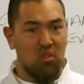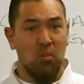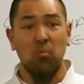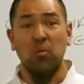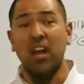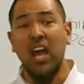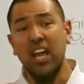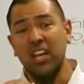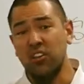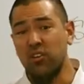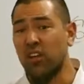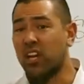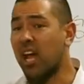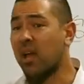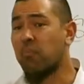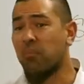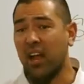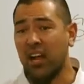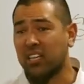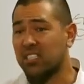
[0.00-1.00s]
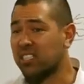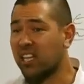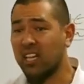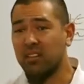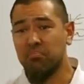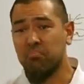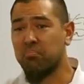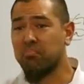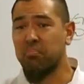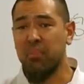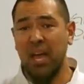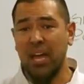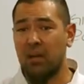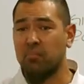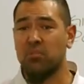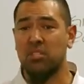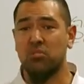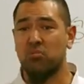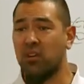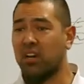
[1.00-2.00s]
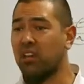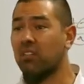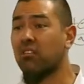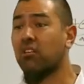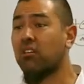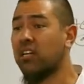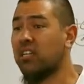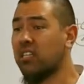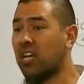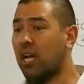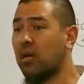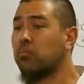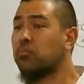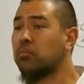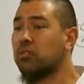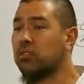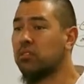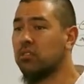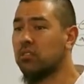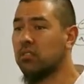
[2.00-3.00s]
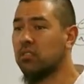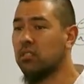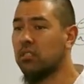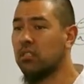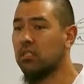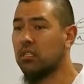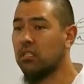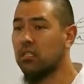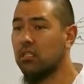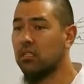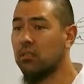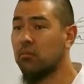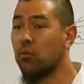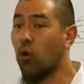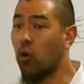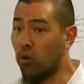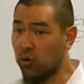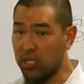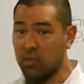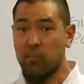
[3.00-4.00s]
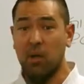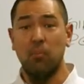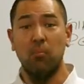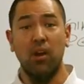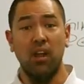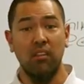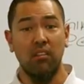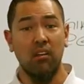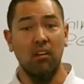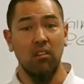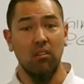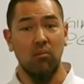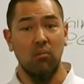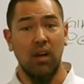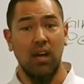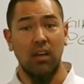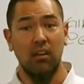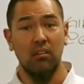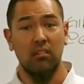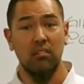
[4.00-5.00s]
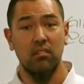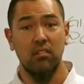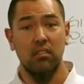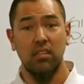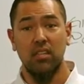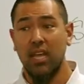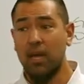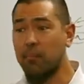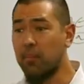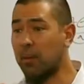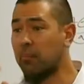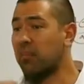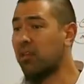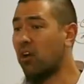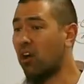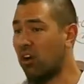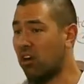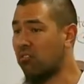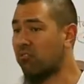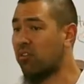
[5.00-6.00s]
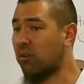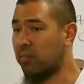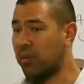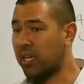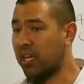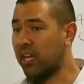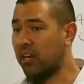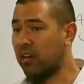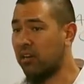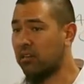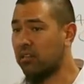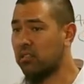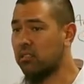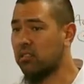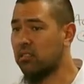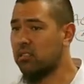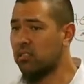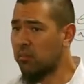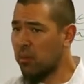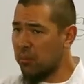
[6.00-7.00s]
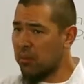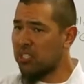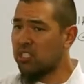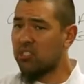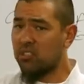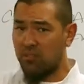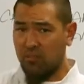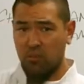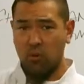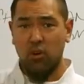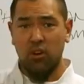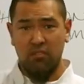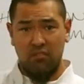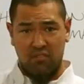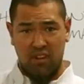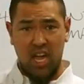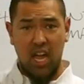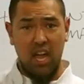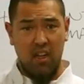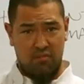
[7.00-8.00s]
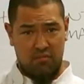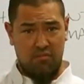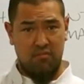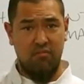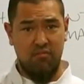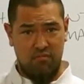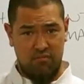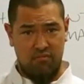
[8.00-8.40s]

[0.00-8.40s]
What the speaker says: when I do it, I pat up to 20, 30 times, holding my breath all the while. That might be hard for a beginner. So maybe just 4 to 5